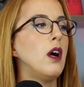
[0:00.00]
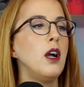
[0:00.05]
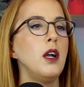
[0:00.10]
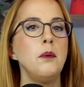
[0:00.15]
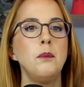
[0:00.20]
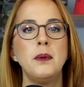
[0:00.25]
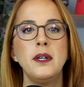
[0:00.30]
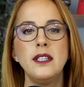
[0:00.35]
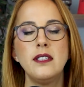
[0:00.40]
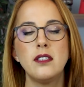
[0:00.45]
I
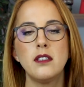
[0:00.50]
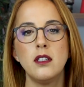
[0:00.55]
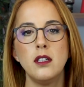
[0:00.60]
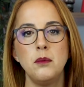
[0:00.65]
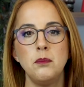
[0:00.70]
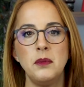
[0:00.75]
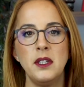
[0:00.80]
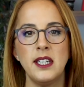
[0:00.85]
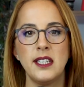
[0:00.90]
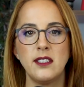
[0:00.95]
might
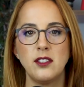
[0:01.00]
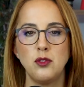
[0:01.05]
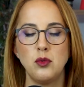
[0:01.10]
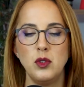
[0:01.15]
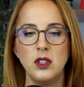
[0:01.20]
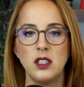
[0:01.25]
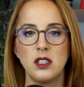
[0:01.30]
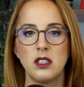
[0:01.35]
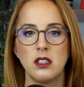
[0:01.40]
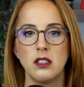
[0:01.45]
come next
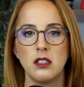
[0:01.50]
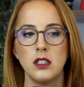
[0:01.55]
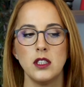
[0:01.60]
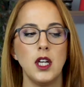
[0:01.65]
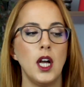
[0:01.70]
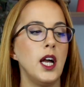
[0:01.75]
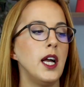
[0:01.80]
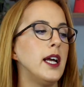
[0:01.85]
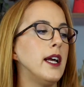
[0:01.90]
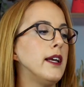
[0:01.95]
week.
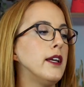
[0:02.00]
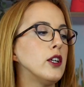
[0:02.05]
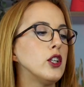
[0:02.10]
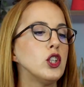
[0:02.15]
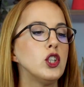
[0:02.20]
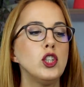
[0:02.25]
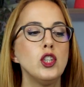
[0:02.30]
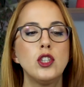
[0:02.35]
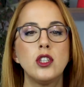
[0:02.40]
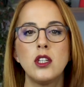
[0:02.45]
I
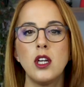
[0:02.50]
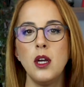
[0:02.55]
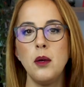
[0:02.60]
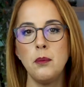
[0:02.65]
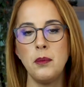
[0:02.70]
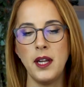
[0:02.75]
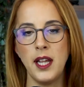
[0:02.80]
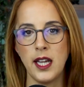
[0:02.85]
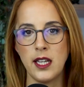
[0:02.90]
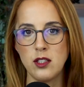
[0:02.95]
could
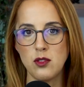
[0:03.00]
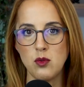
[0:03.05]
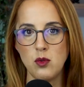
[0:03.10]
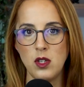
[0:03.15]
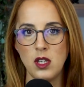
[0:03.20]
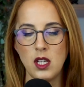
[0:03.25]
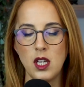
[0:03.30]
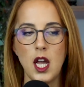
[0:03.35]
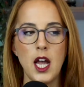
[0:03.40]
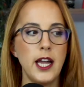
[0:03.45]
come next
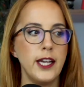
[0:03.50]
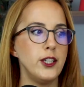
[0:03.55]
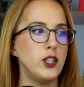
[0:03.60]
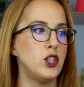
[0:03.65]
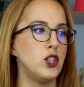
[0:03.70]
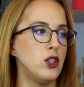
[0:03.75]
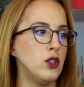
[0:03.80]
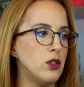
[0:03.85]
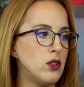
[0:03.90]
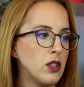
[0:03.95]
week. I
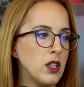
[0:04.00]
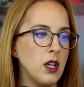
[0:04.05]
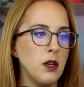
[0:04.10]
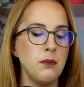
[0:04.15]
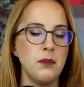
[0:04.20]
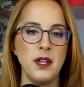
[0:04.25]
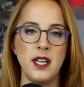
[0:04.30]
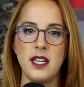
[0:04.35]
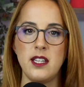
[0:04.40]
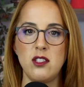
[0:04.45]
should
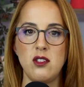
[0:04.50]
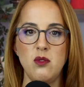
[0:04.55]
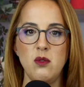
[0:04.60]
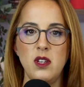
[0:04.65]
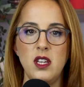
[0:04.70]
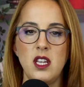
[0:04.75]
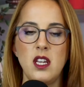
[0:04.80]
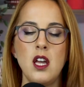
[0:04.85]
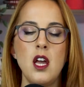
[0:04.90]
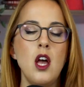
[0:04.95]
come next
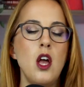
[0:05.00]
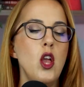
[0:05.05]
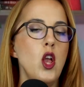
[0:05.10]
week.